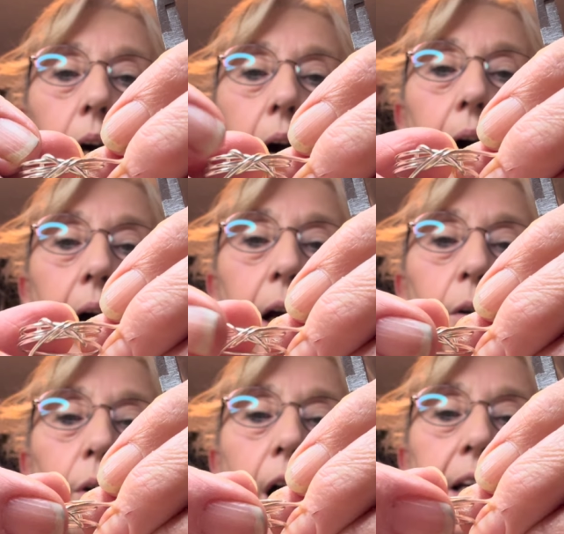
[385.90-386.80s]
are
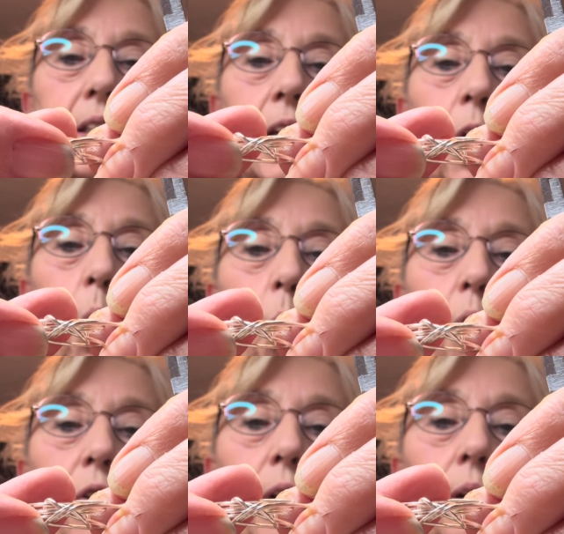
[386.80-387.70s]
crossing
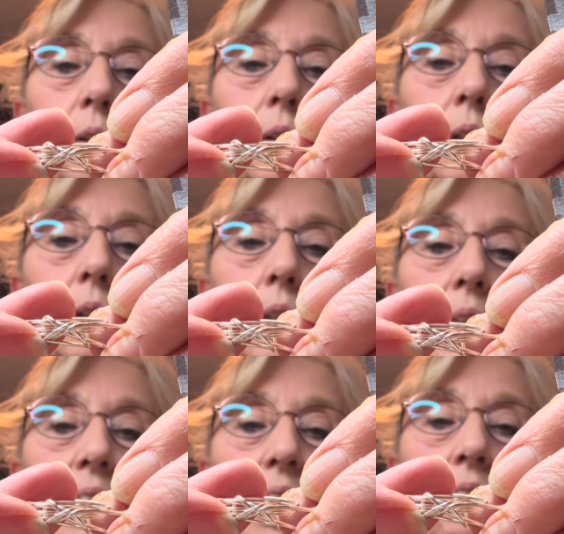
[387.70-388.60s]
over
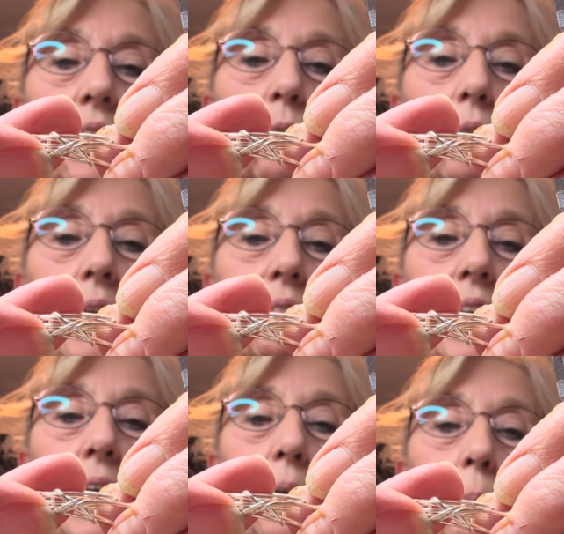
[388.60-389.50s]
neatly right
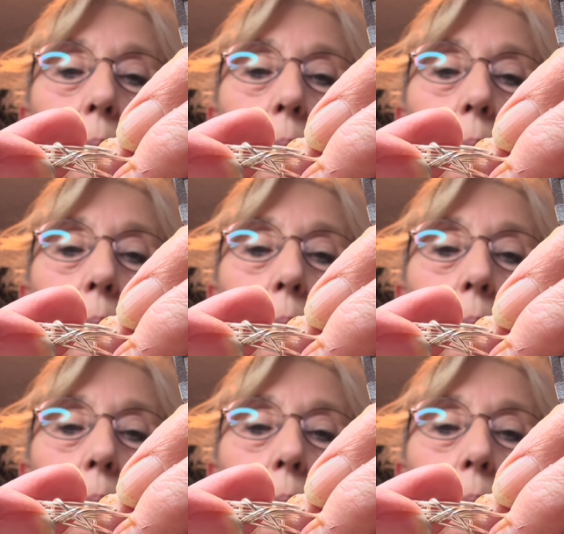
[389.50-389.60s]
there.